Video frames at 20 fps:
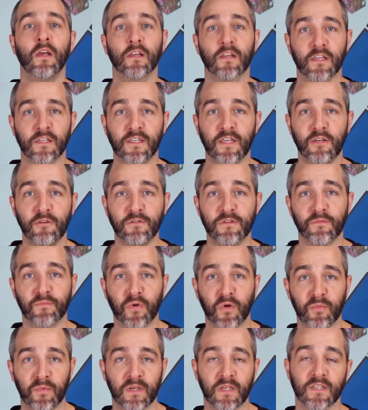continuous
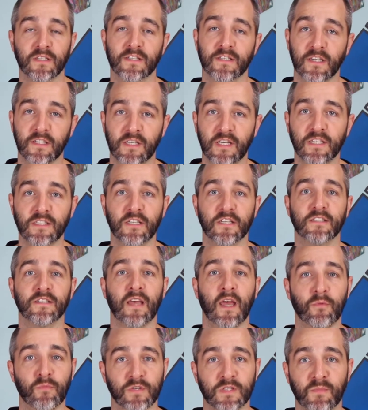improvement, statistics,
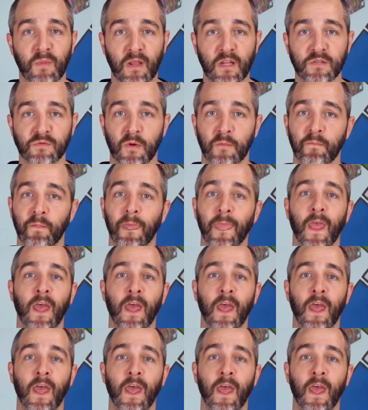and risk management.